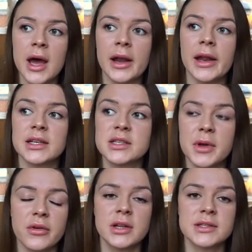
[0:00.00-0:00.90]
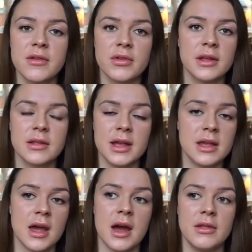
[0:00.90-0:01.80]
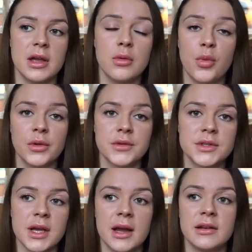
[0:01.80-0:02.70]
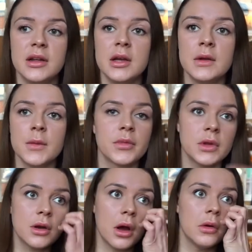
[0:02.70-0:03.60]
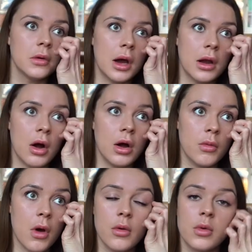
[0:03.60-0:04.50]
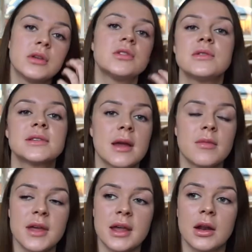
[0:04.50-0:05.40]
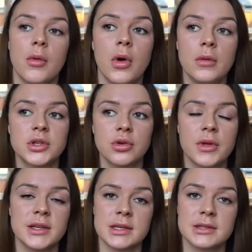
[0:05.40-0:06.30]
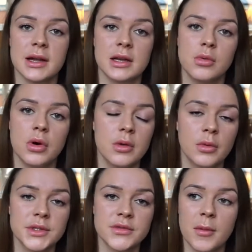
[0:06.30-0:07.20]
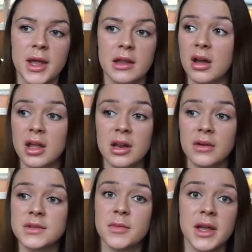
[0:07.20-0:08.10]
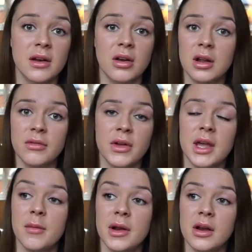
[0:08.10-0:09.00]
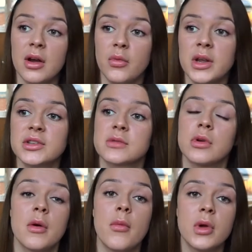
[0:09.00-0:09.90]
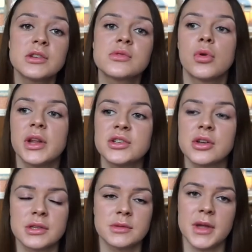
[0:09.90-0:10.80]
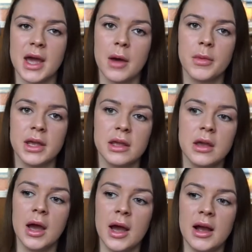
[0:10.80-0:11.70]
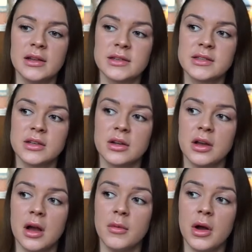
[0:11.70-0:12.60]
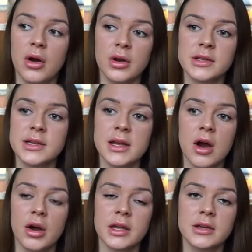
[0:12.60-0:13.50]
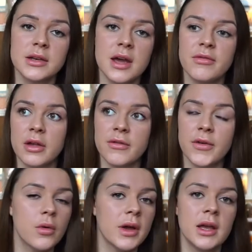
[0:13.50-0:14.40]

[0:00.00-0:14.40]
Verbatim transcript: and experience everything that he can that he wants and you know and i i want to do the same thing and I'm, I'm sure that's exactly what he wants for me he loves me and i love him and we just want to we just want each other to be happy and I, honestly i could never fault